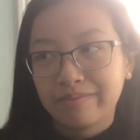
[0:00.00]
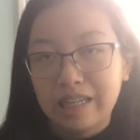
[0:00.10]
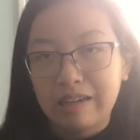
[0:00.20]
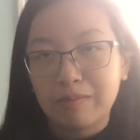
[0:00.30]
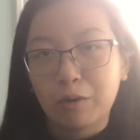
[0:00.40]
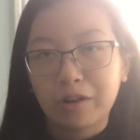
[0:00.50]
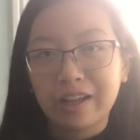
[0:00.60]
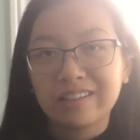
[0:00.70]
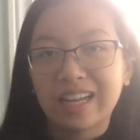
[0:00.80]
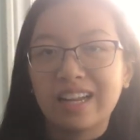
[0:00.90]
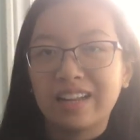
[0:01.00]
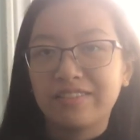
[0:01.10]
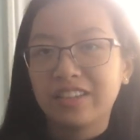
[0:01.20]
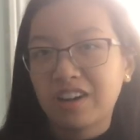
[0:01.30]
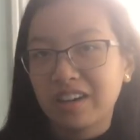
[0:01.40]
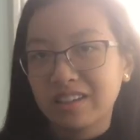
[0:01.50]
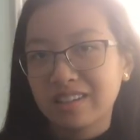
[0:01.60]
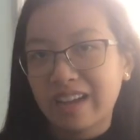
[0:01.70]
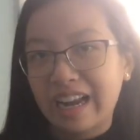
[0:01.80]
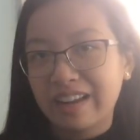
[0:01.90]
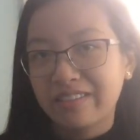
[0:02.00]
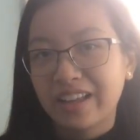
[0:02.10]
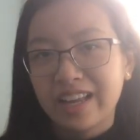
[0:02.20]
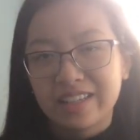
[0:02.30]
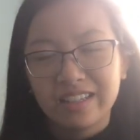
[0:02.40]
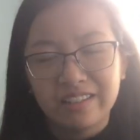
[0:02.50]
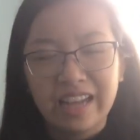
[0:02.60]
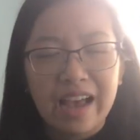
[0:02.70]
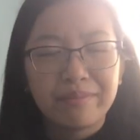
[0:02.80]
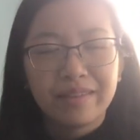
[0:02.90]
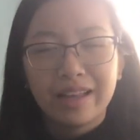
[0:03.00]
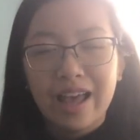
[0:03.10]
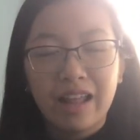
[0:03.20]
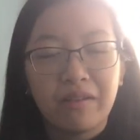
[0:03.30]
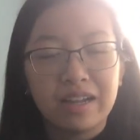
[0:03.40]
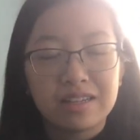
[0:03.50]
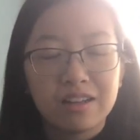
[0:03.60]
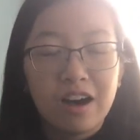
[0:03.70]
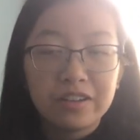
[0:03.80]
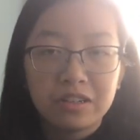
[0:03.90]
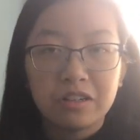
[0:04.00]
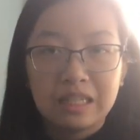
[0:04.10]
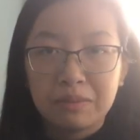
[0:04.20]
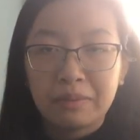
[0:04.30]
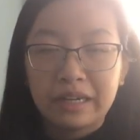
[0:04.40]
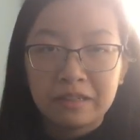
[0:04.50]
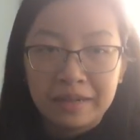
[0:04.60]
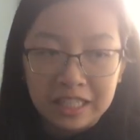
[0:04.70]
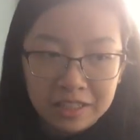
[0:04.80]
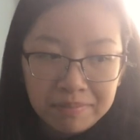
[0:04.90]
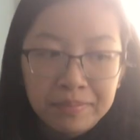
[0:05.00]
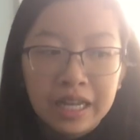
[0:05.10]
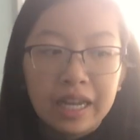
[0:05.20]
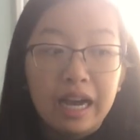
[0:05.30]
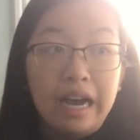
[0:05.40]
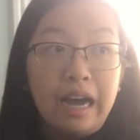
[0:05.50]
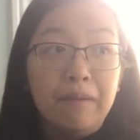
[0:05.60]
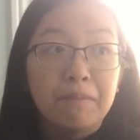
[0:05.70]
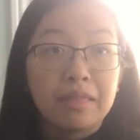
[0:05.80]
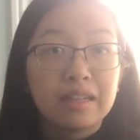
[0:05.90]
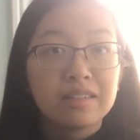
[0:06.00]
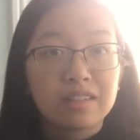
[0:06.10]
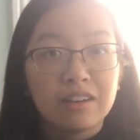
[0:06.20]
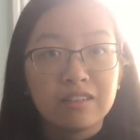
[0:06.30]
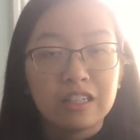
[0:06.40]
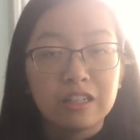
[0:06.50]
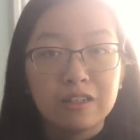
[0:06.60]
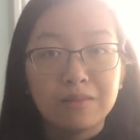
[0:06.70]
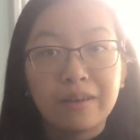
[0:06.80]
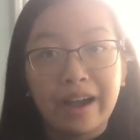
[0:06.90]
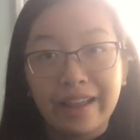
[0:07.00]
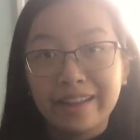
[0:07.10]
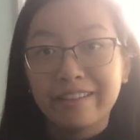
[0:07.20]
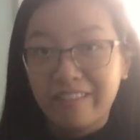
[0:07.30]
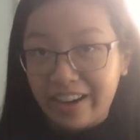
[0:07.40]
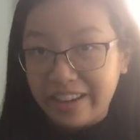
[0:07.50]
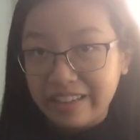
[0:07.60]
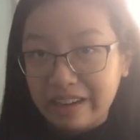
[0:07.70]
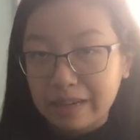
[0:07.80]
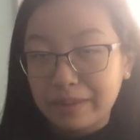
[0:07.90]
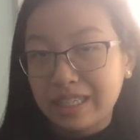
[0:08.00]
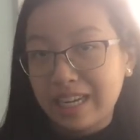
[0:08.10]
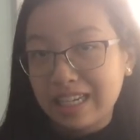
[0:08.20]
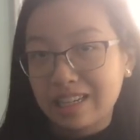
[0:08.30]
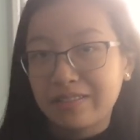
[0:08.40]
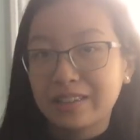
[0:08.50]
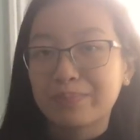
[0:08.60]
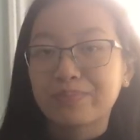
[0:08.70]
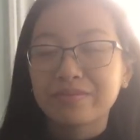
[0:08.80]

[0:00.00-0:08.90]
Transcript: they're more like sedative drugs, kind of. So yeah, anyways, also a super minor mention. Let's go to my rating, recommended age level.